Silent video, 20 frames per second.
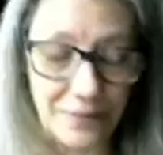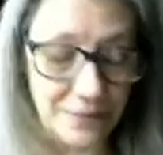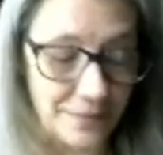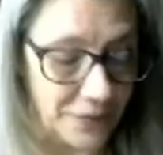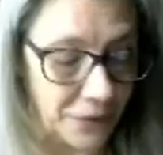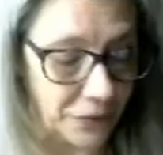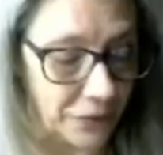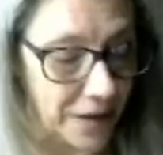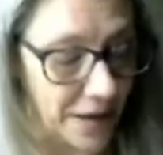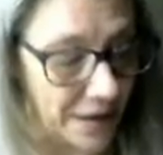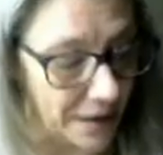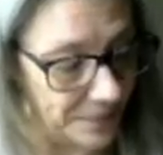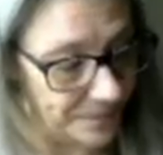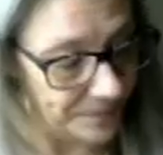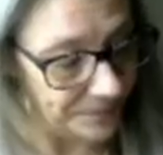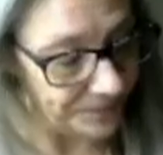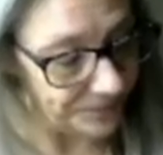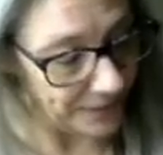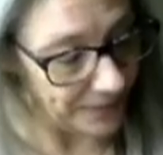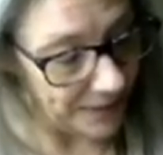Okay.
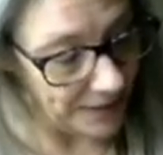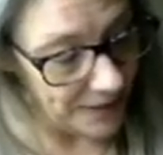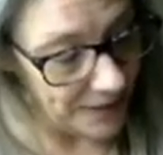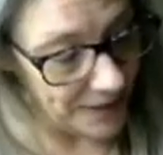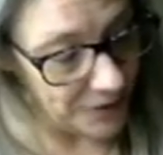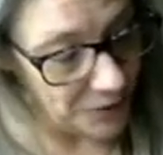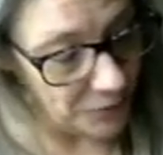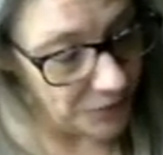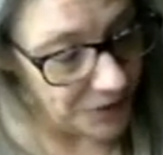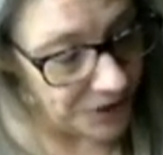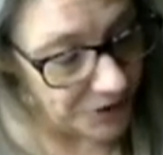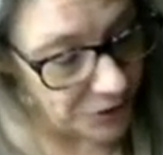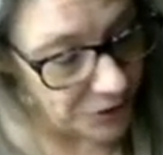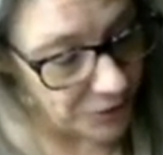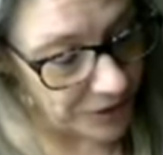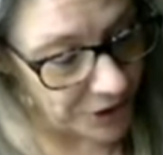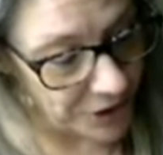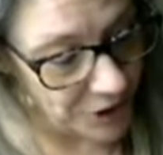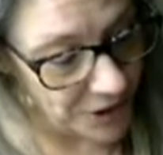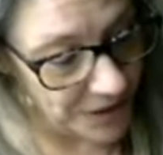
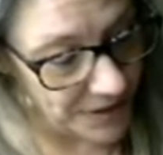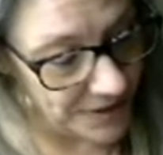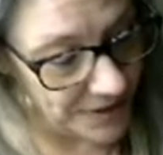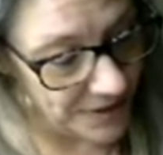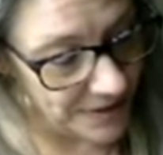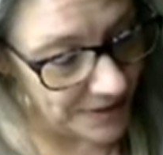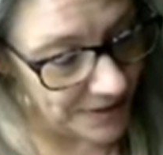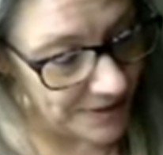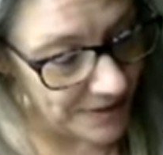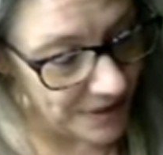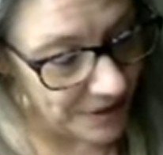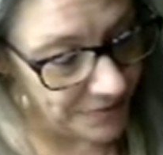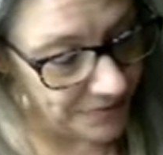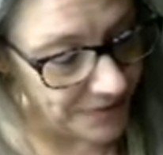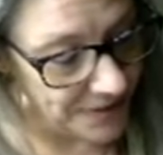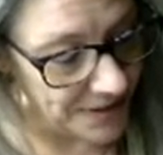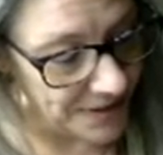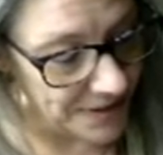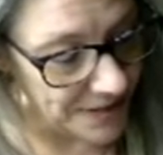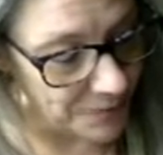Restrictions, self
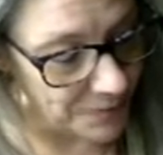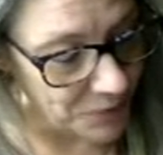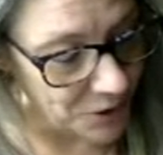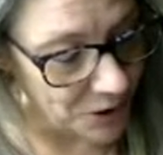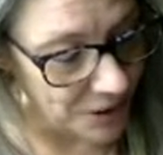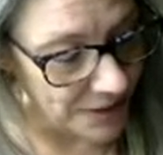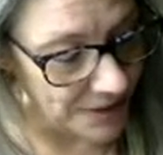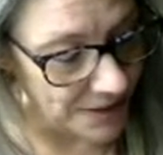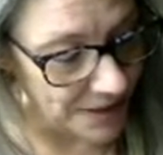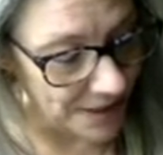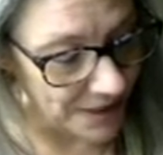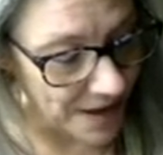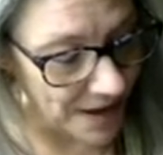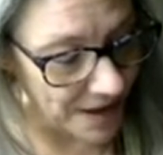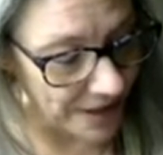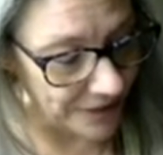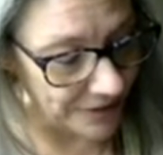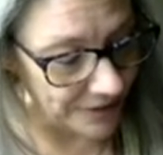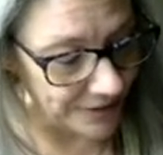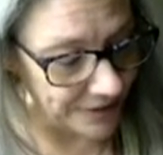deception,
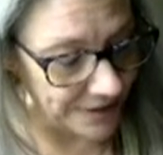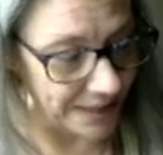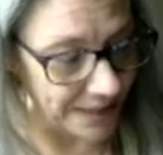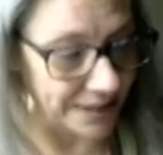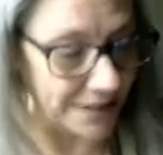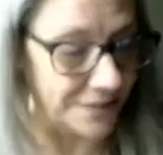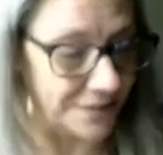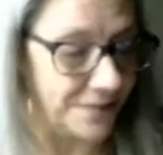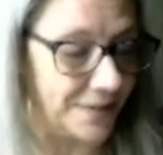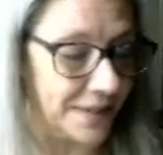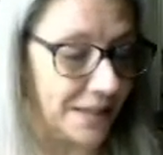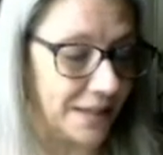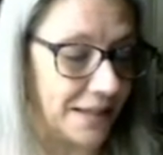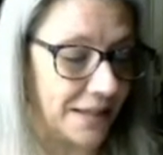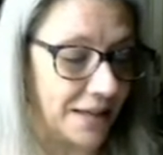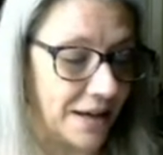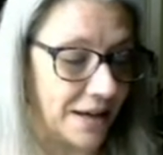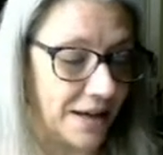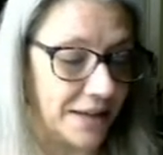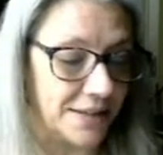denial, negative
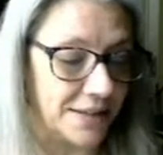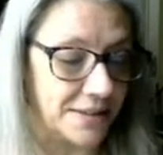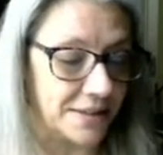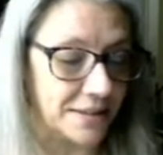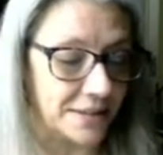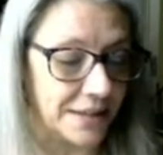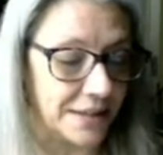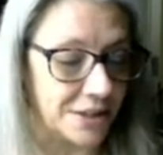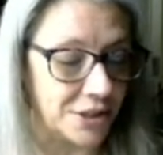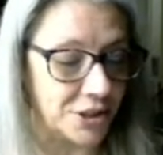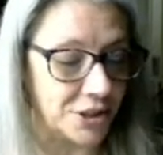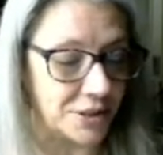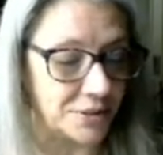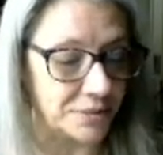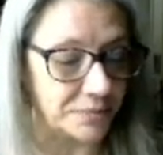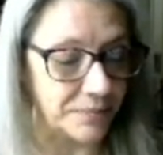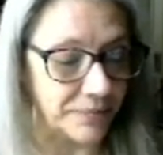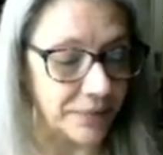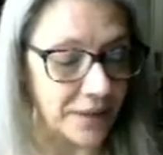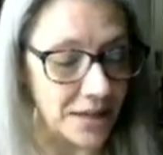thinking, isolation.